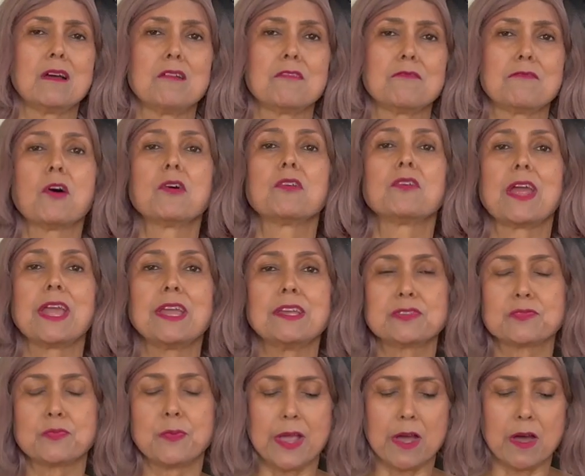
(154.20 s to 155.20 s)
for
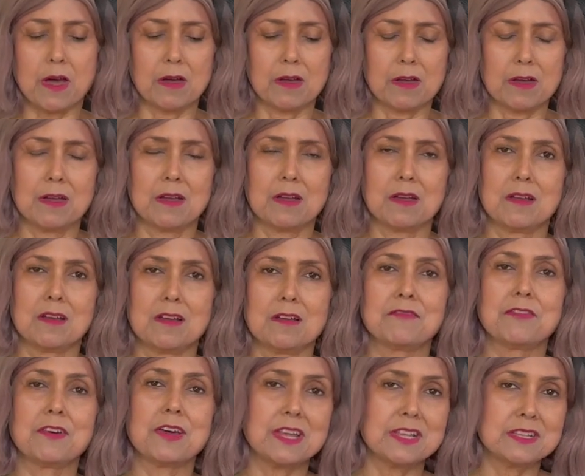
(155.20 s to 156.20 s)
race wear.
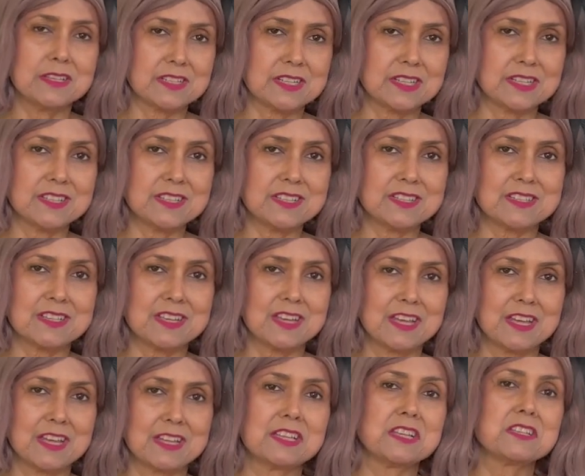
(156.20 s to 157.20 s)
For instance,
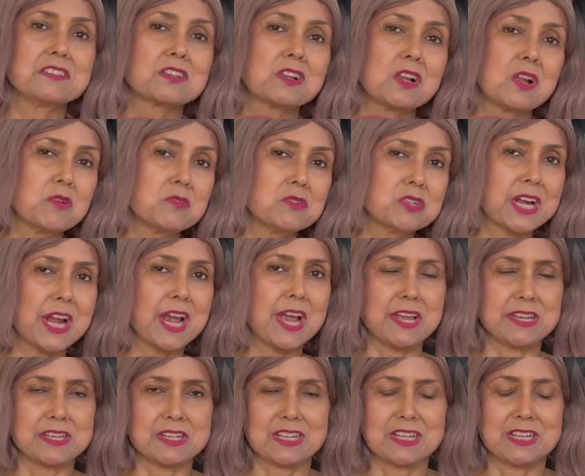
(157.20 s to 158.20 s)
this cloche
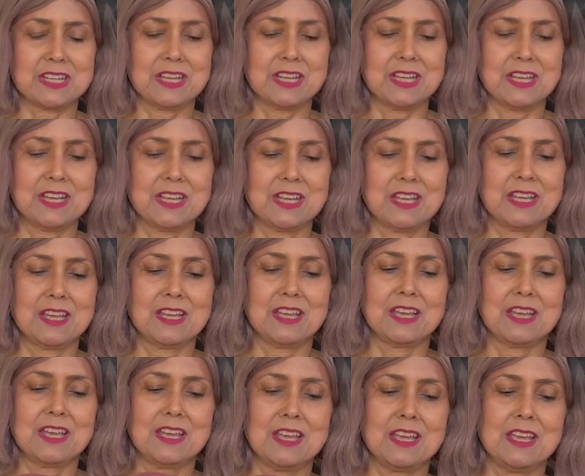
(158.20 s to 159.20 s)
hat.
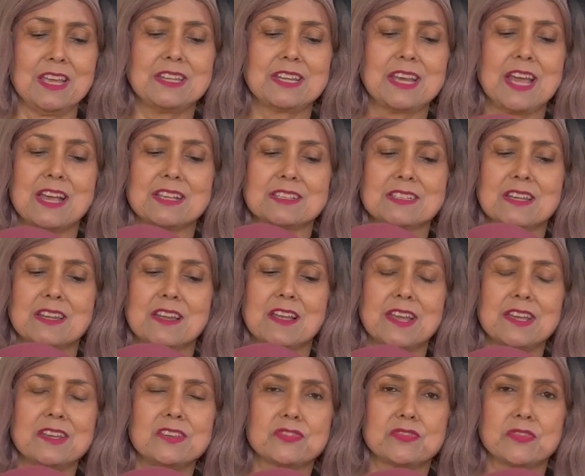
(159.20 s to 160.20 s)
It has a
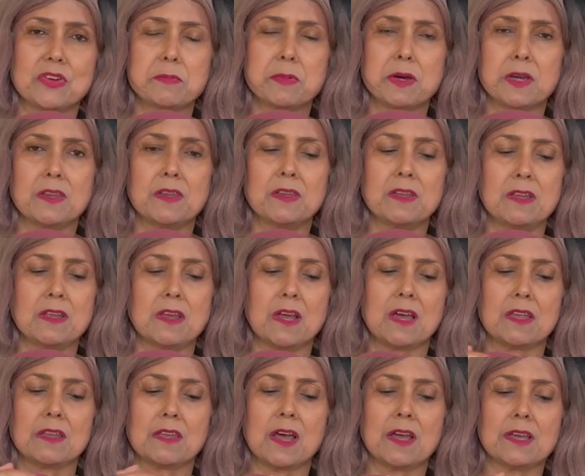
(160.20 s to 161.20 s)
nice ribbon,
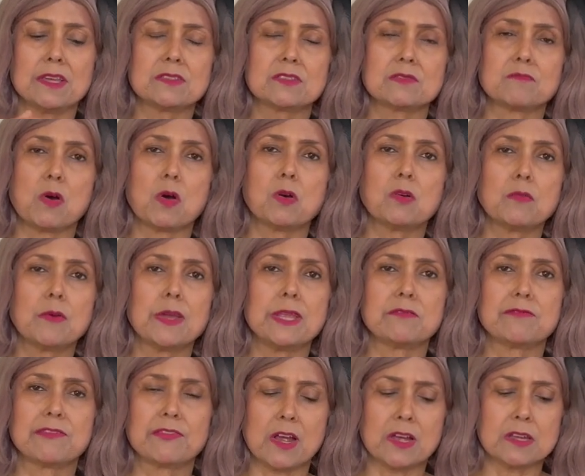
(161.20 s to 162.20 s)
a nice bow
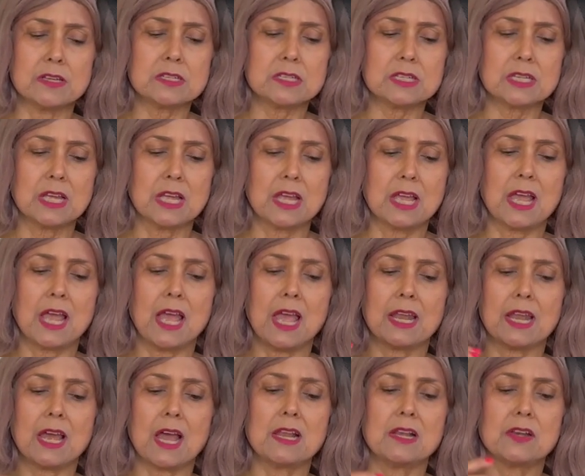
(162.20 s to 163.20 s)
in front
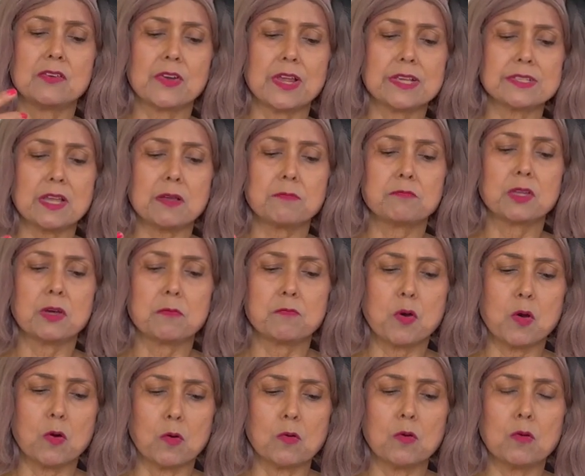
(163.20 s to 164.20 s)
and I'll dress up the
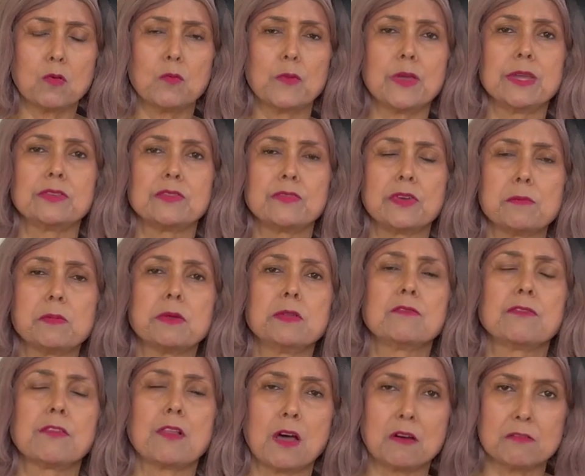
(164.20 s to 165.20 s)
bow with
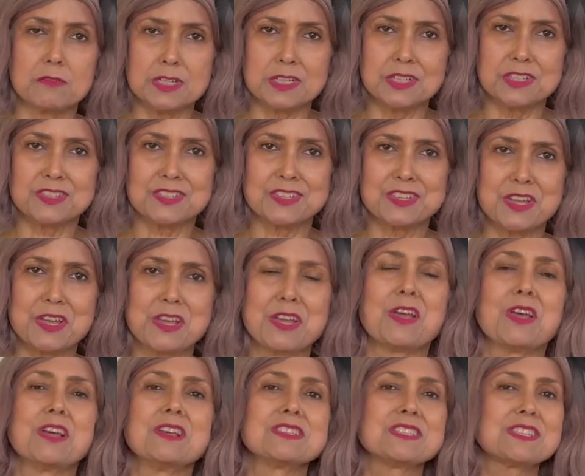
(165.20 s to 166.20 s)
ribbon flowers,
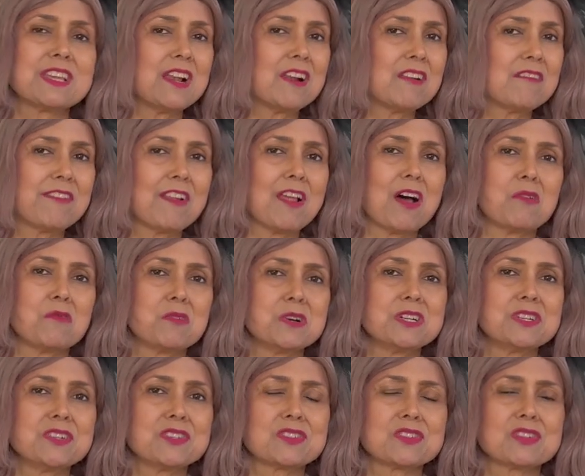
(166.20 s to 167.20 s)
silk
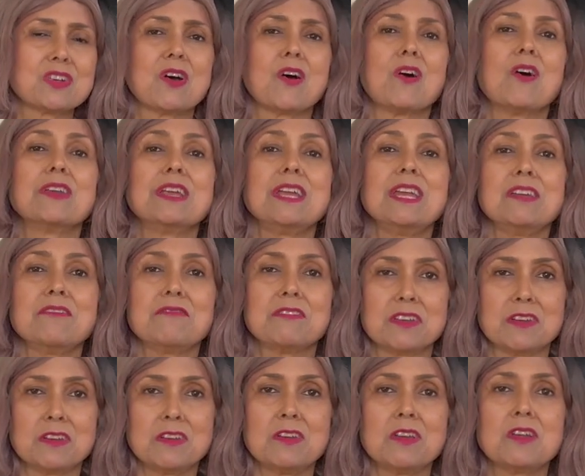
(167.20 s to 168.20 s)
flowers or
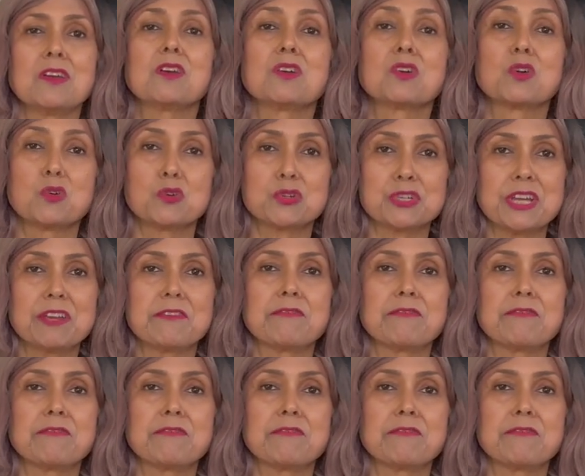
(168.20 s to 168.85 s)
even crochet